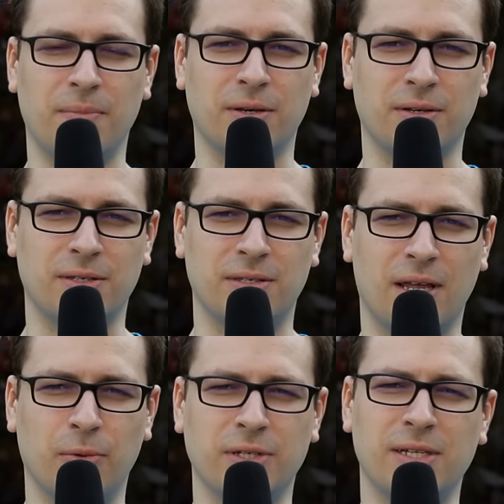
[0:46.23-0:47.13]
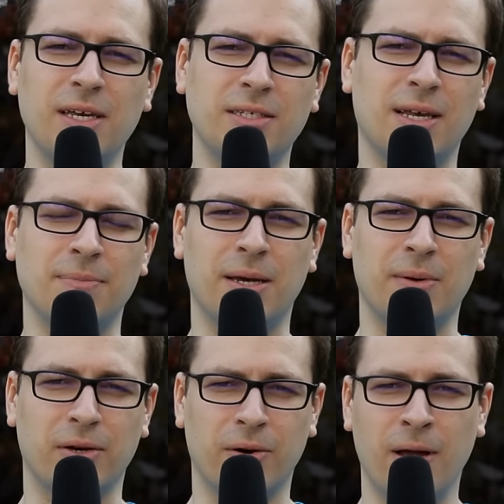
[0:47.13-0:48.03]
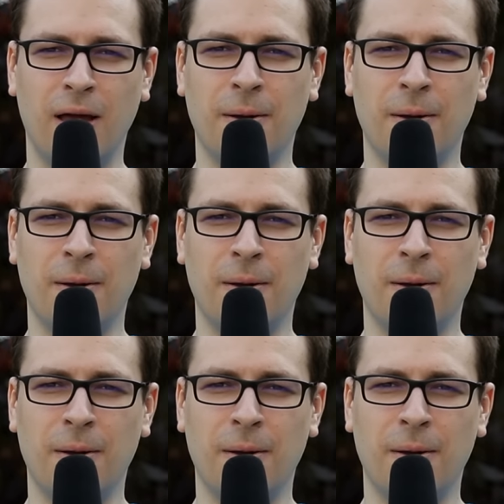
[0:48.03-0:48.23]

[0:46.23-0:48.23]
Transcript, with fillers: because that was leaked some time ago.